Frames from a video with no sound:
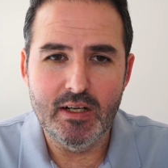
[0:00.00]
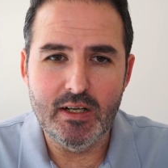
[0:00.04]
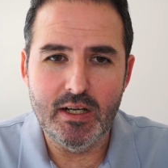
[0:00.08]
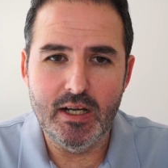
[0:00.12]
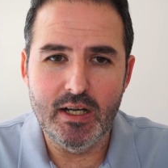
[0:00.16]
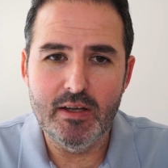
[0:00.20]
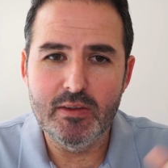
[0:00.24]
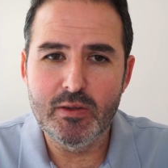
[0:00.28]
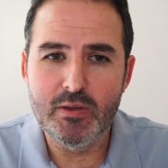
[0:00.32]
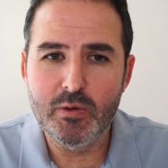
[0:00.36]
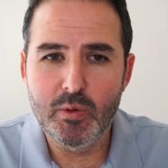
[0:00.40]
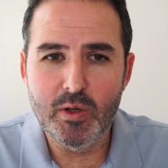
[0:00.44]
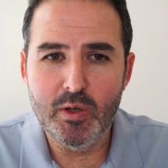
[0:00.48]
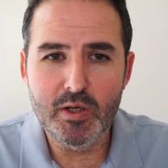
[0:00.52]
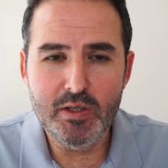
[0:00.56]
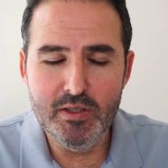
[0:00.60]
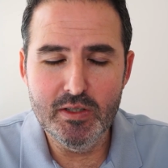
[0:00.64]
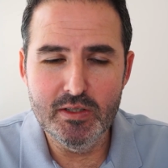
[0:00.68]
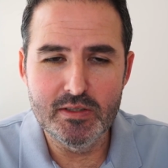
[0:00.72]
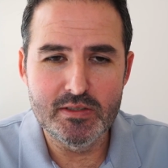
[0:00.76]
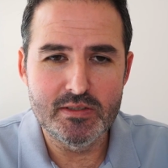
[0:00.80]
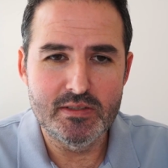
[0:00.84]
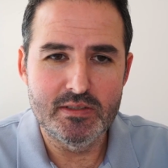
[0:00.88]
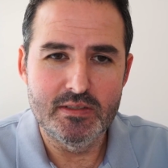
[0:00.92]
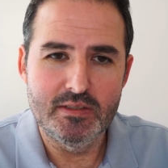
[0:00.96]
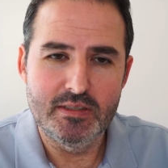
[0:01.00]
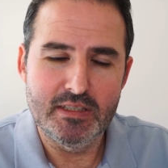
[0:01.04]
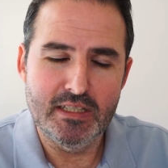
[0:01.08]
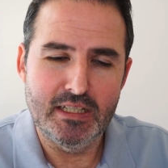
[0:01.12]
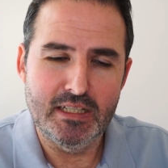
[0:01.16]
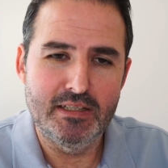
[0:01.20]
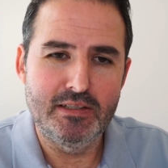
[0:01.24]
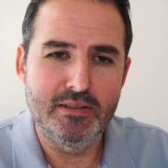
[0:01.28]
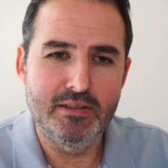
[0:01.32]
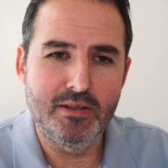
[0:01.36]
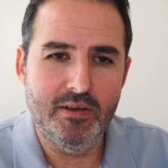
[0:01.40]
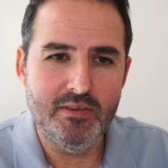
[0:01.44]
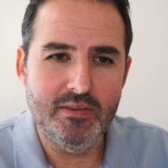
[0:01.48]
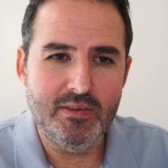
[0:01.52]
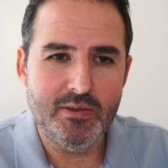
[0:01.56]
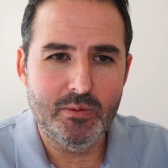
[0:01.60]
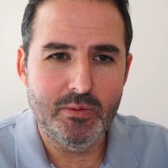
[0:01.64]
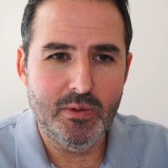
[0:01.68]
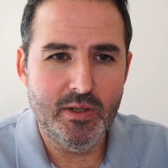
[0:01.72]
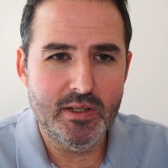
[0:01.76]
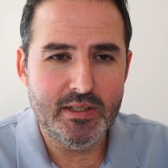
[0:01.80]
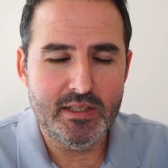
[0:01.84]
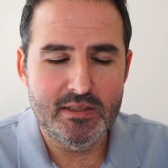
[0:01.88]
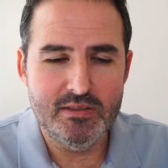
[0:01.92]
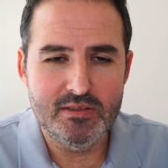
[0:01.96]
the workers and not the
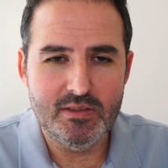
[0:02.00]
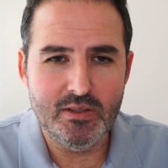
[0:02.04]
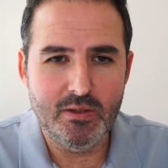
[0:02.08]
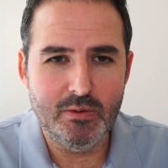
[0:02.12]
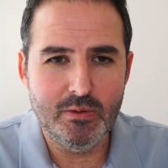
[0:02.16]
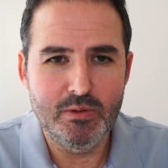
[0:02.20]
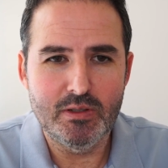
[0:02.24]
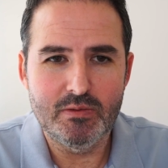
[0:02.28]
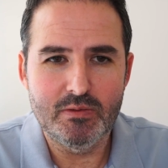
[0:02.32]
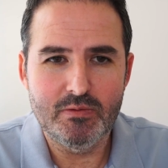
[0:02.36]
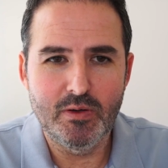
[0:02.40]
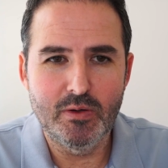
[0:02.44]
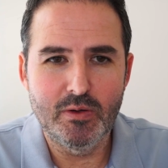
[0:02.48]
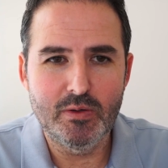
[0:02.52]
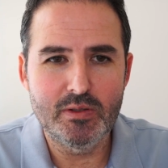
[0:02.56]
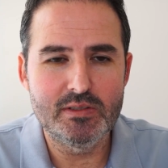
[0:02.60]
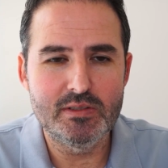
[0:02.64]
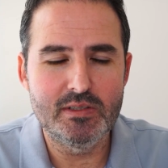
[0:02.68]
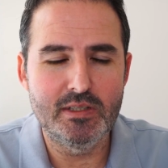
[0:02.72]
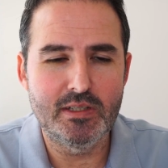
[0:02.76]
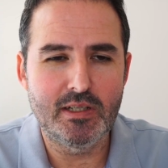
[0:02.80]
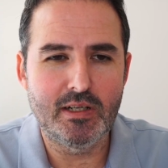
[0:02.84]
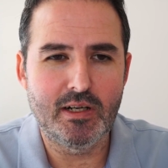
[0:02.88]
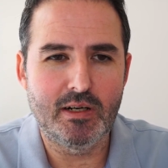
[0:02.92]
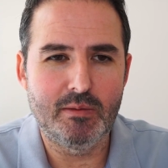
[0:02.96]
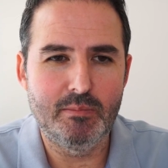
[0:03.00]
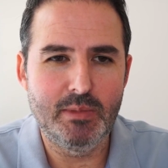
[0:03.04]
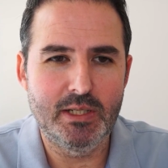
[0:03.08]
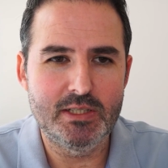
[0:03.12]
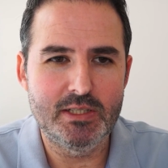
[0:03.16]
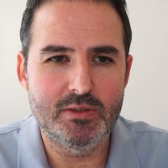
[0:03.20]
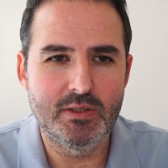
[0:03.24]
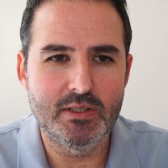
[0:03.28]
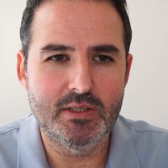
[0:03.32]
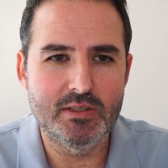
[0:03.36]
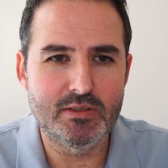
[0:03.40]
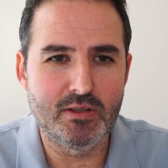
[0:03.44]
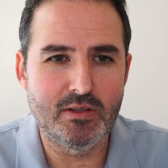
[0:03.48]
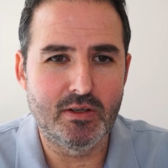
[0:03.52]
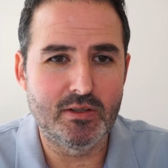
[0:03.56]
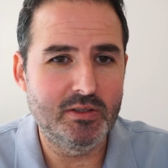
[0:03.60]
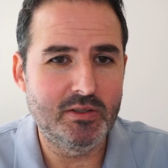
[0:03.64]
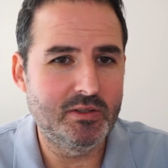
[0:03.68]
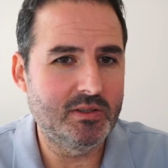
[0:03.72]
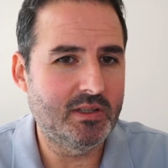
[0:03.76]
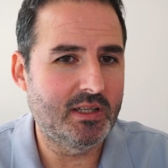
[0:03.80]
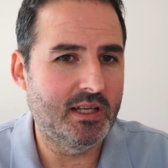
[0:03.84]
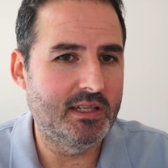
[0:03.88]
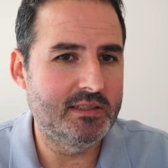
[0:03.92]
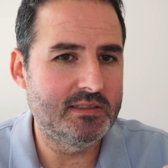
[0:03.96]
work, and so we're focusing our metrics on
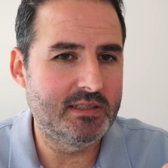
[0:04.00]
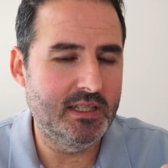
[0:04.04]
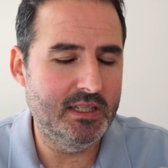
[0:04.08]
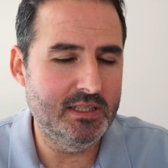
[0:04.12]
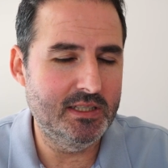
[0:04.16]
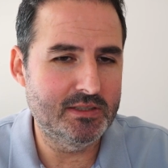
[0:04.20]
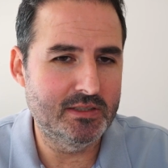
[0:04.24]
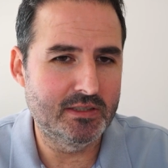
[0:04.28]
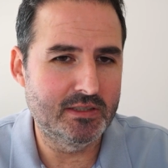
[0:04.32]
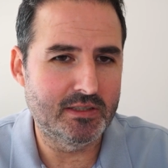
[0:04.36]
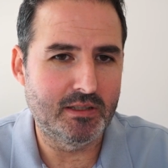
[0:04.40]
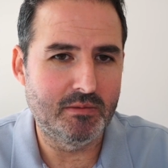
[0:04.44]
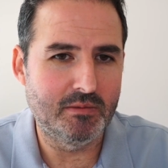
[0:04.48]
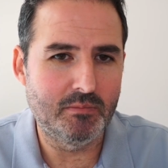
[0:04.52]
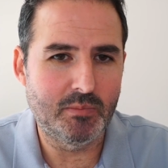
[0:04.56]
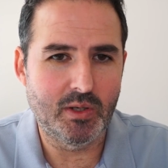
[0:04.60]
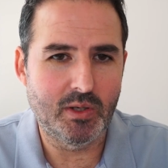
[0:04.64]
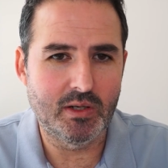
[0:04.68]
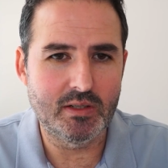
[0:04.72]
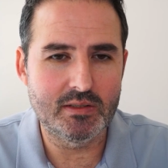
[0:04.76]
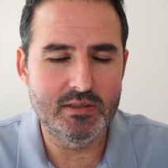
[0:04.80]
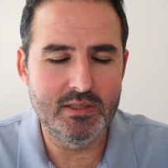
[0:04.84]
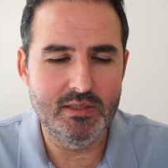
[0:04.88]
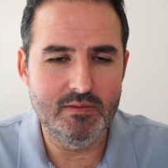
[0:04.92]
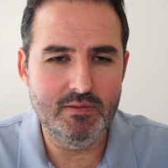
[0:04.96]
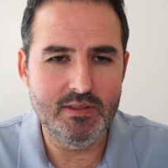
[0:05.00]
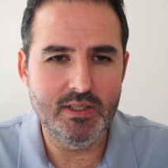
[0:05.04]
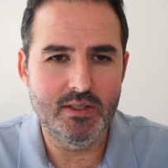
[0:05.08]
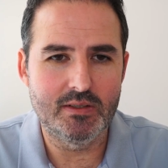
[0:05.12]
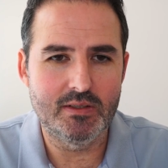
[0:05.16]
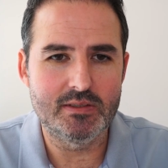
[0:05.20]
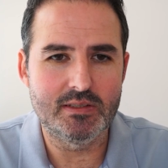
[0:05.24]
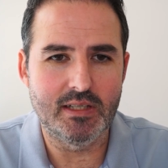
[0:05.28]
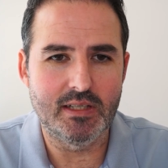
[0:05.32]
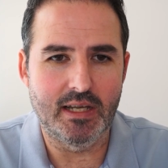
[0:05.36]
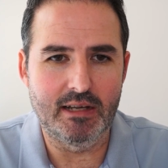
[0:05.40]
utilization and productivity of our staff.